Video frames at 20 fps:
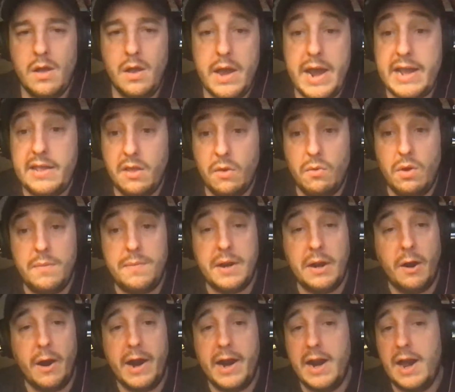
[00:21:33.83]
Halo would be
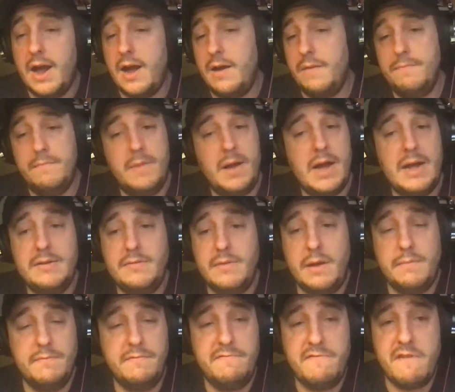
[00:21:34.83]
great.
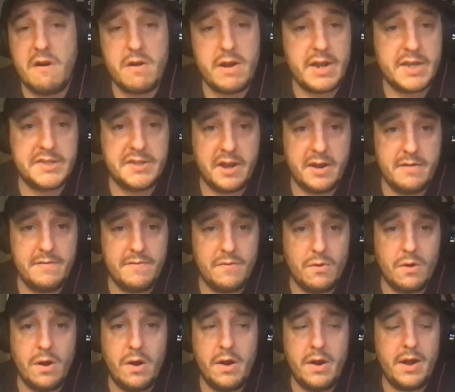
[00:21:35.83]
I'm very excited
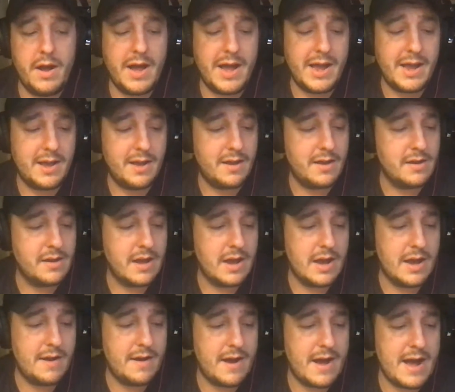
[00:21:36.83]
for it.
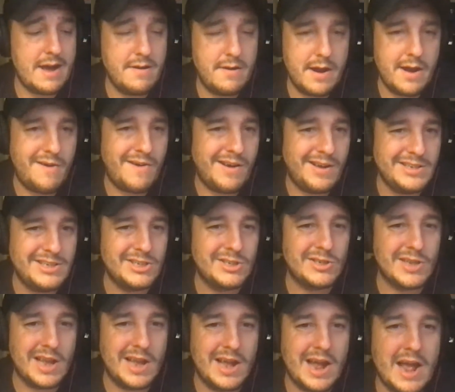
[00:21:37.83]
I don't know.
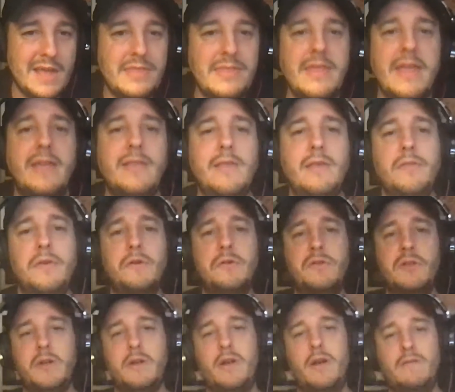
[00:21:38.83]
I think that there's
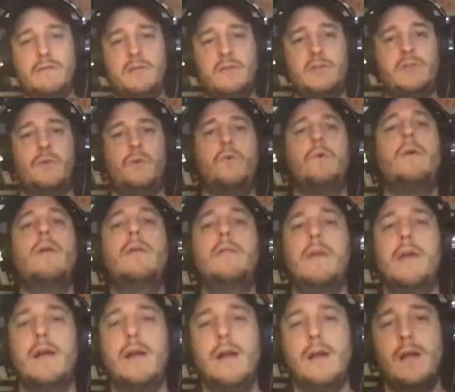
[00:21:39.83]
enough story
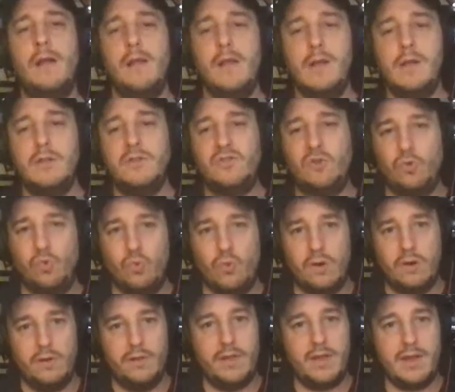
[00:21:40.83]
there to
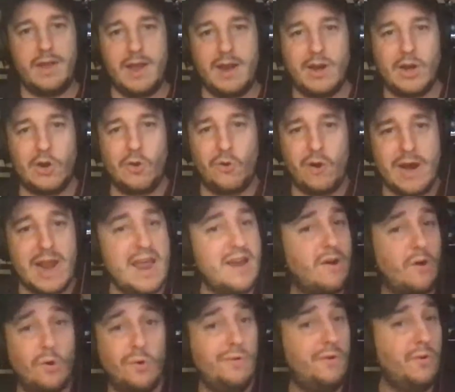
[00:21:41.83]
really kind of create a
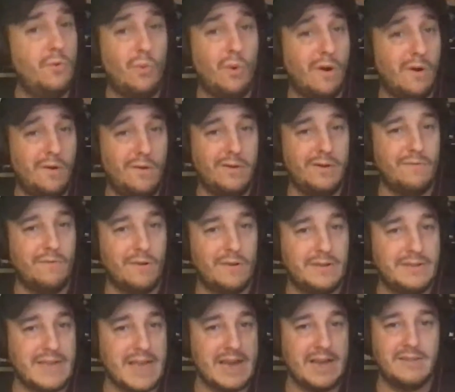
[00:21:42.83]
whole new world and really
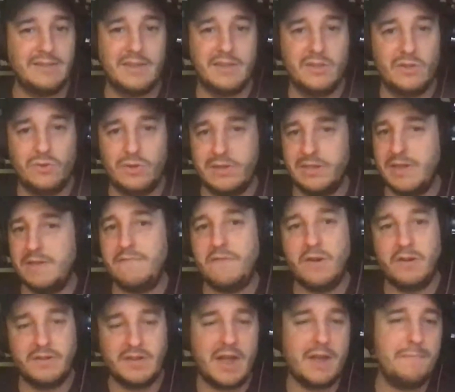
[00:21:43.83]
take us into a
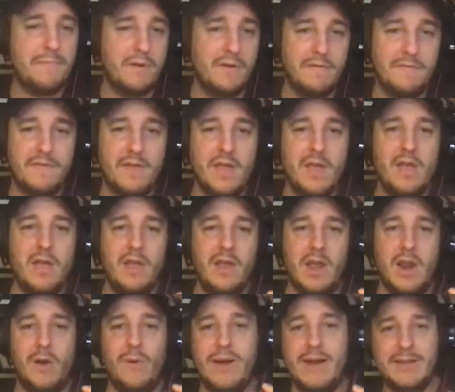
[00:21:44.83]
different type of,
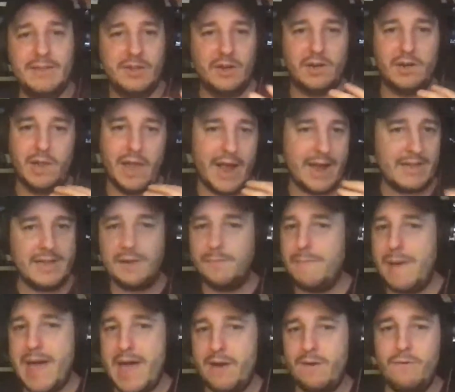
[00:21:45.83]
intergalactic
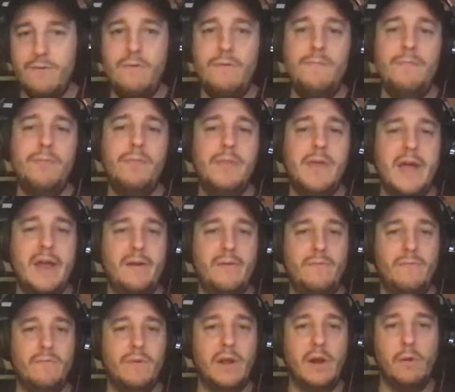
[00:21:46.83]
battle
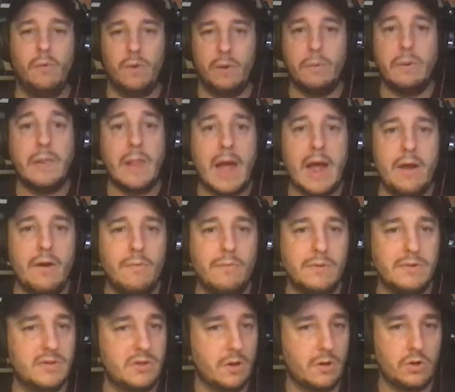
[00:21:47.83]
than, we rely on
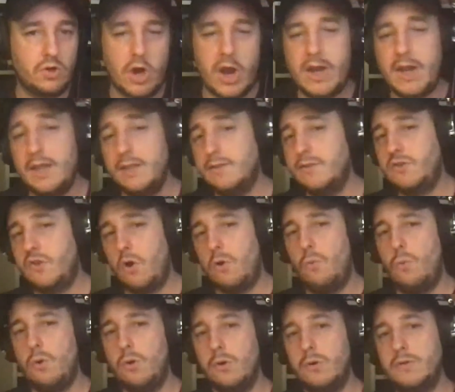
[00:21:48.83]
with Star Trek and Star
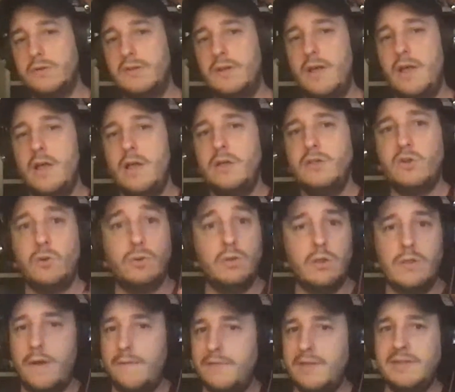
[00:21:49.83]
Wars. So I would
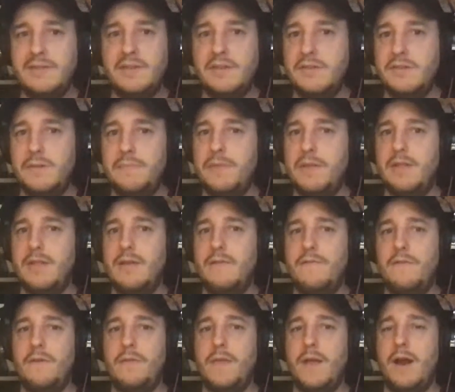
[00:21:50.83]
love to see something
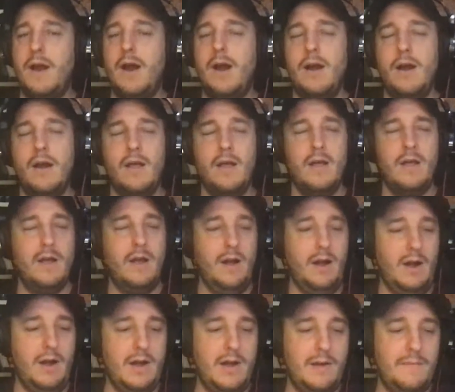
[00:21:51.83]
different there.
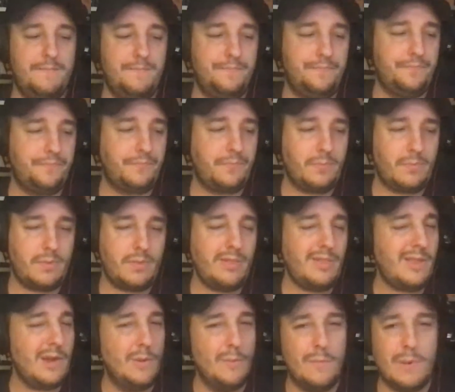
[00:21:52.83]
But
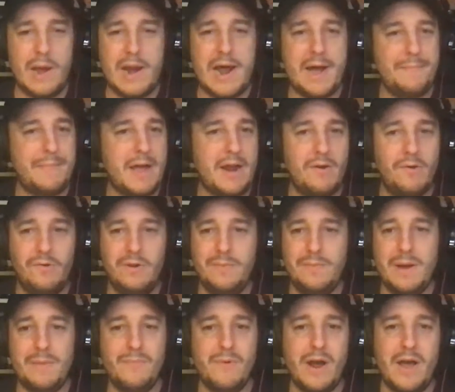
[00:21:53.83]
I'm not holding
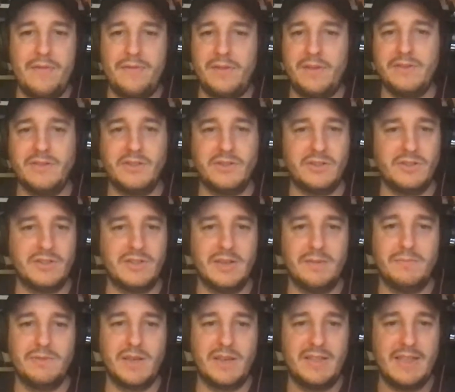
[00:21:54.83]
my breath because it just
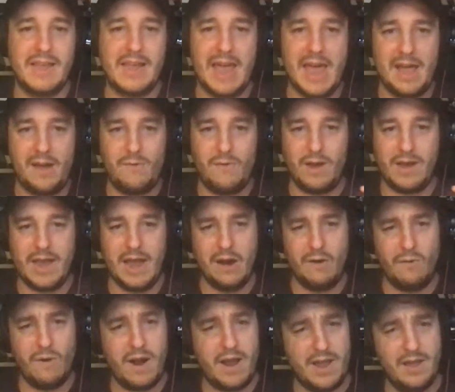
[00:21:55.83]
seems like they can't quite get it
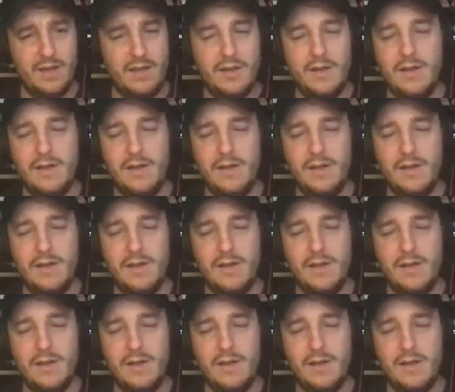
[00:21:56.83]
right.